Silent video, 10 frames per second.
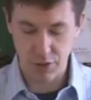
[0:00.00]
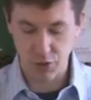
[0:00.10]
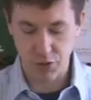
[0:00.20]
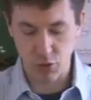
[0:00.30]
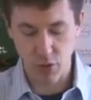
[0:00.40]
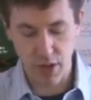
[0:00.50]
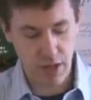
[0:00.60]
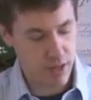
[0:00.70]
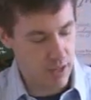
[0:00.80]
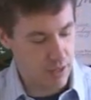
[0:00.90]
So let's go
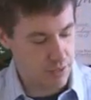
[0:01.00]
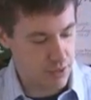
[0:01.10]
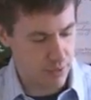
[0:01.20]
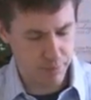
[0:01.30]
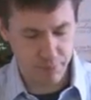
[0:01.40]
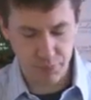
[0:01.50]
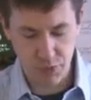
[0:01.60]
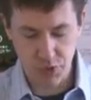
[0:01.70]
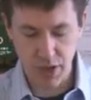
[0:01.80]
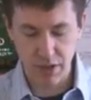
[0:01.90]
ahead and
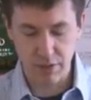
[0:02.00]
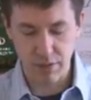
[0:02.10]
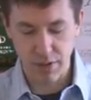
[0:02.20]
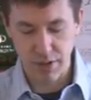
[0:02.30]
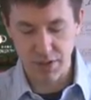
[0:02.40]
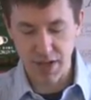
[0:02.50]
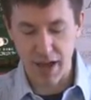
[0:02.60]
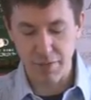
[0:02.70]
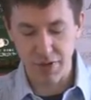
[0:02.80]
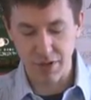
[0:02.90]
just kind of
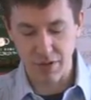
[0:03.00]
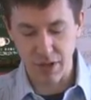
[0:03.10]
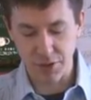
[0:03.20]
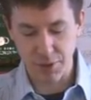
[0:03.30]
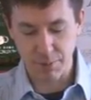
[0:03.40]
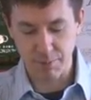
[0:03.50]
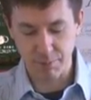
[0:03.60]
dive into this.